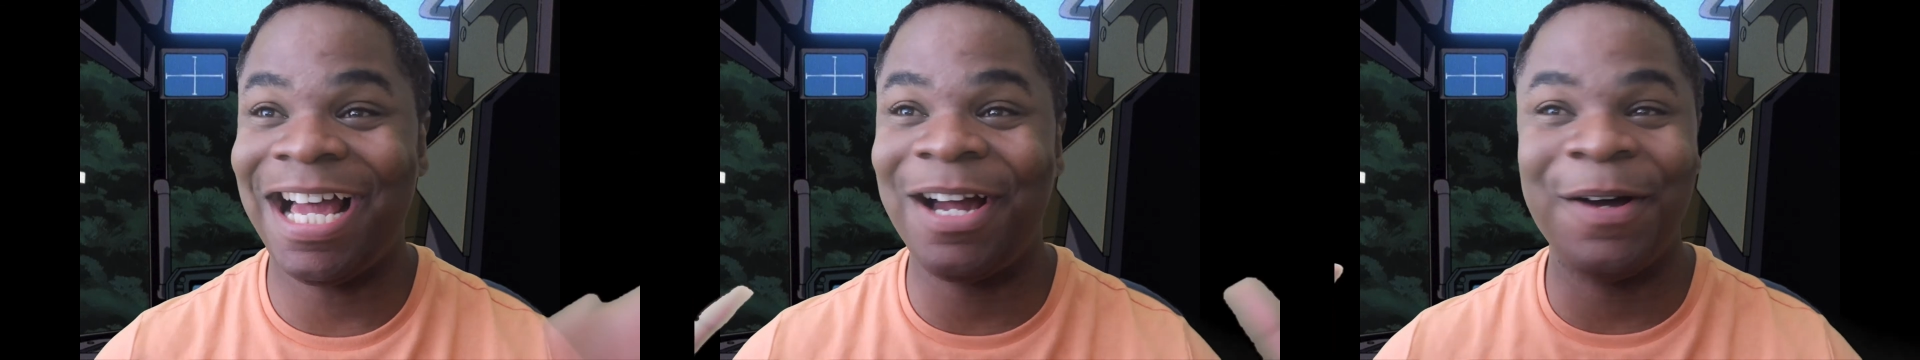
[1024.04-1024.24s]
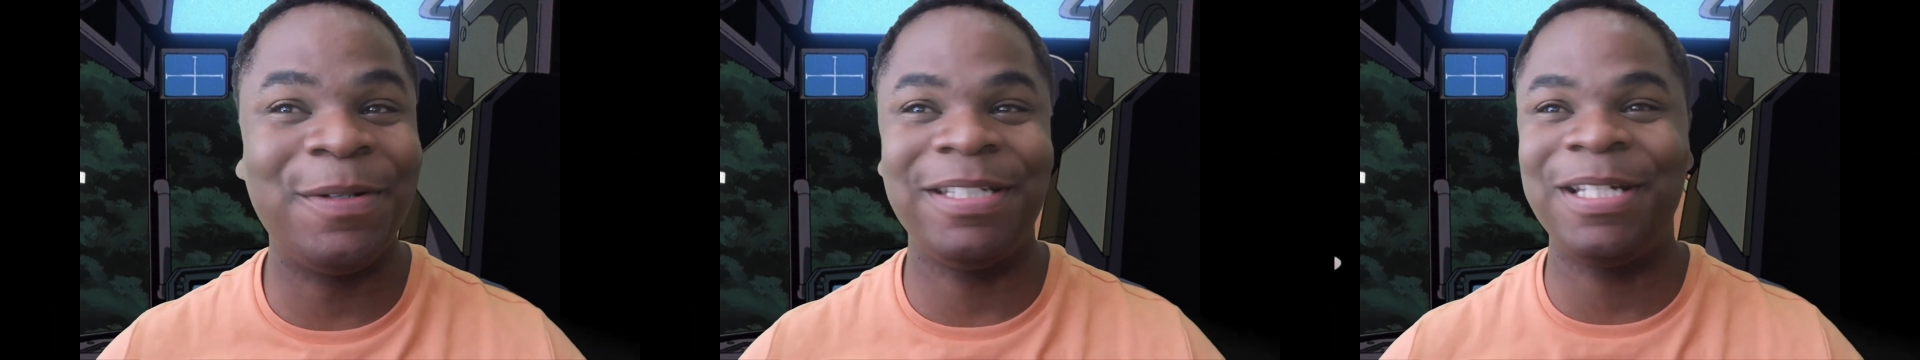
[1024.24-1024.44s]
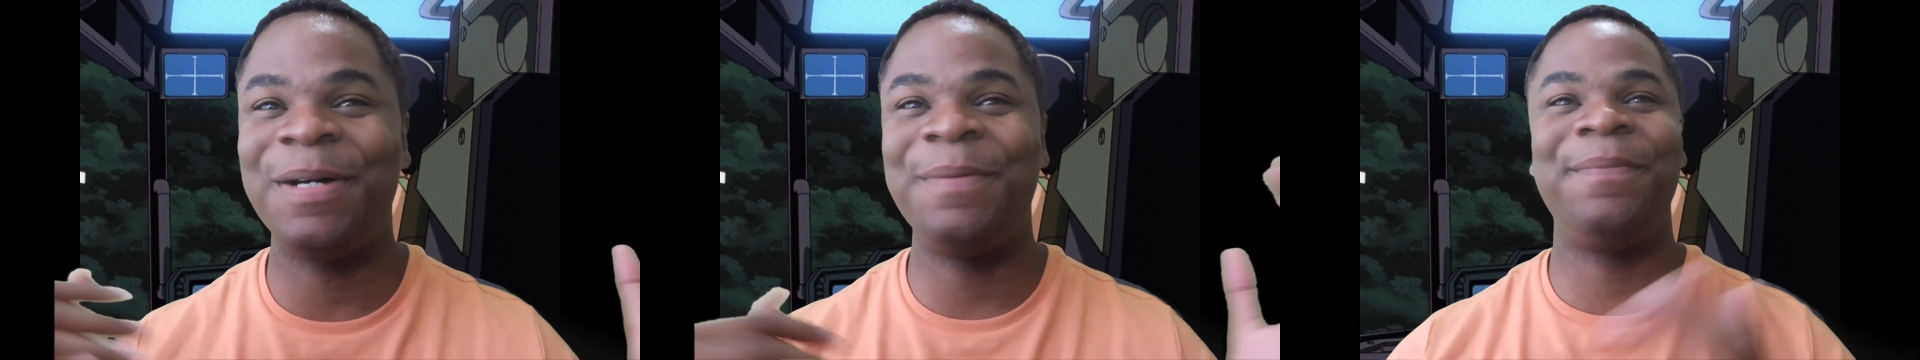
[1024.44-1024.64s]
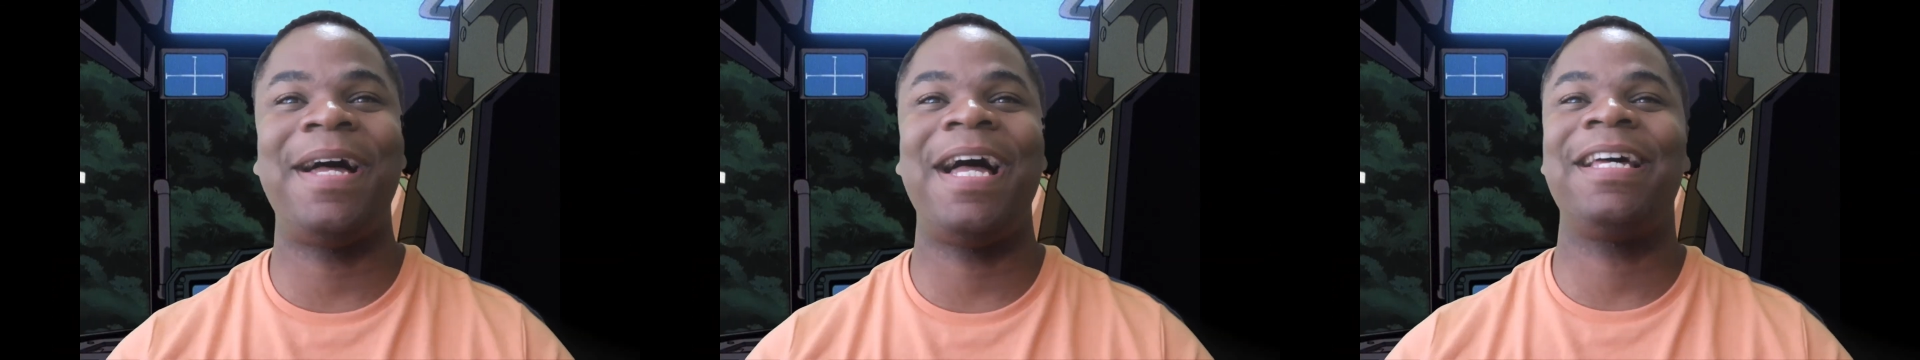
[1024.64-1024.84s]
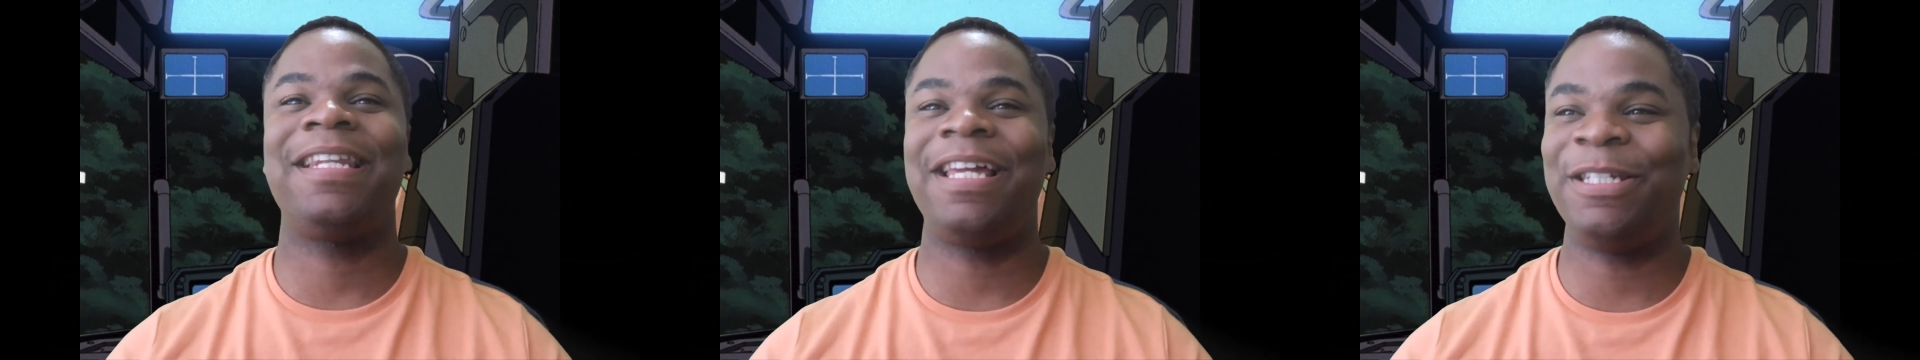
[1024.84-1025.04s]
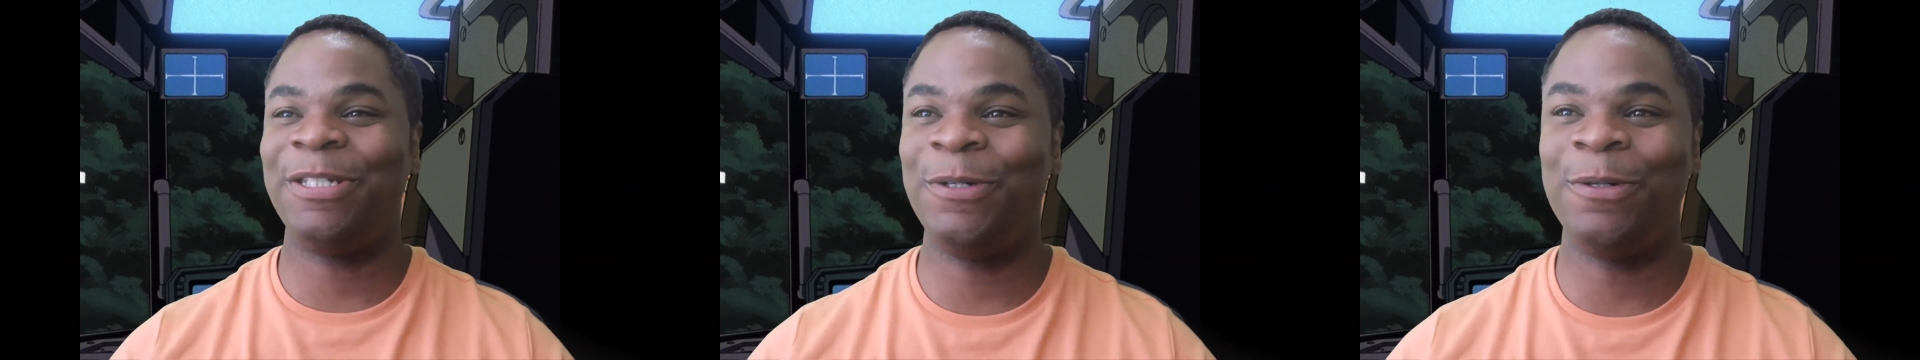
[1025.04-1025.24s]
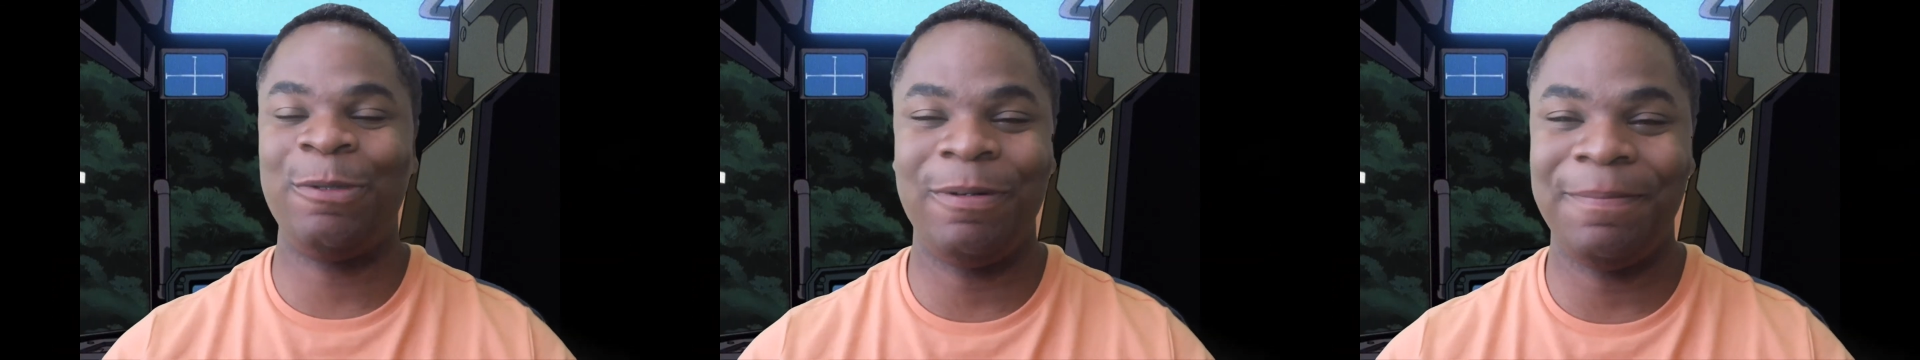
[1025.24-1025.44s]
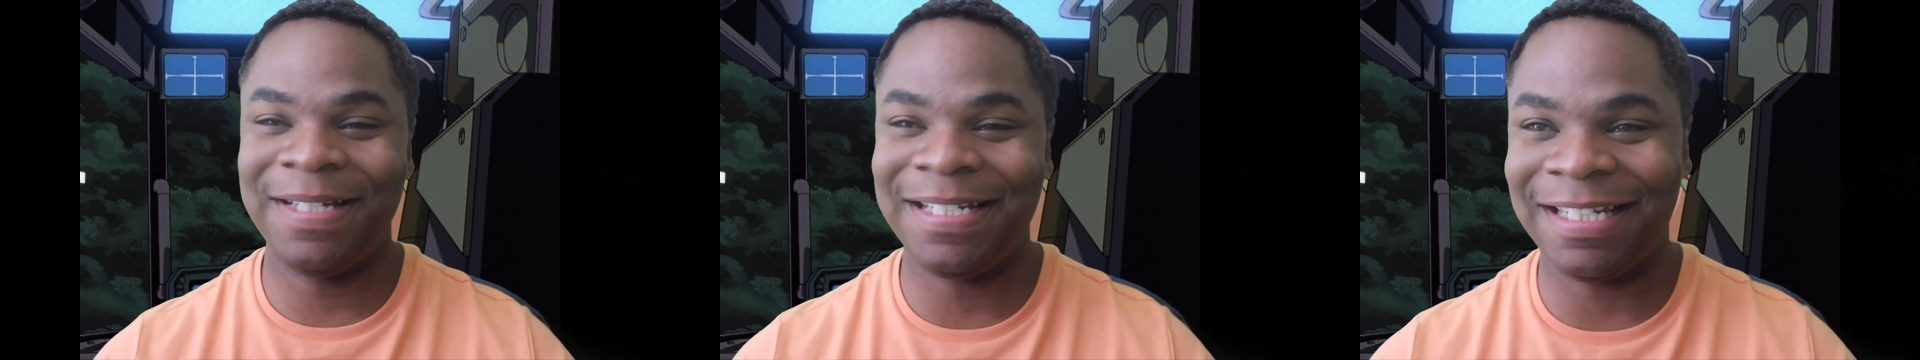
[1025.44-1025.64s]
I always come back, like, 2 or
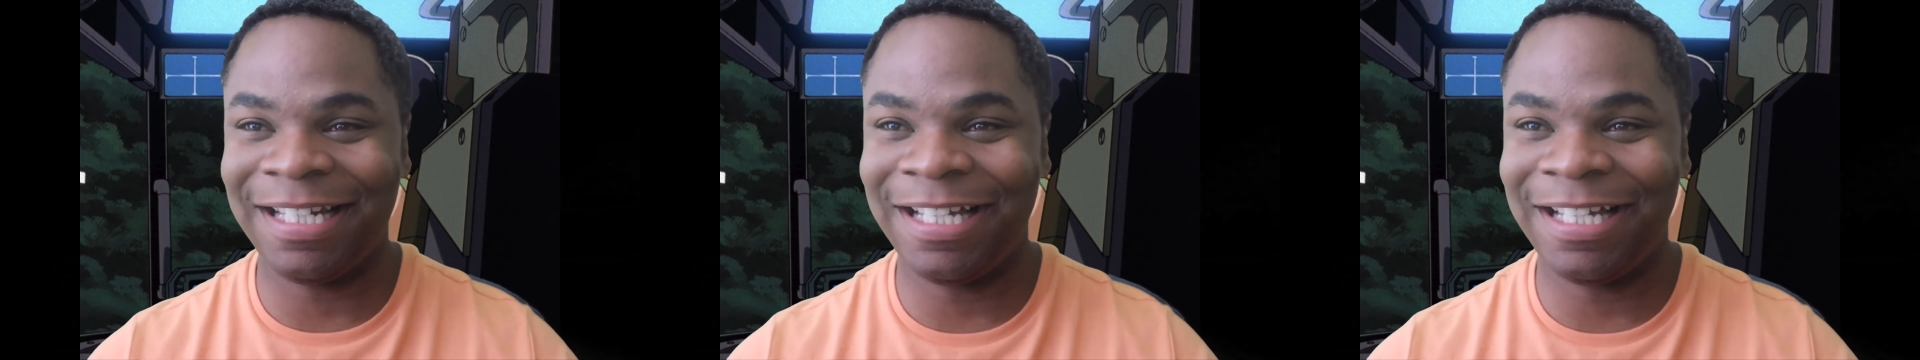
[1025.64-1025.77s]
3 months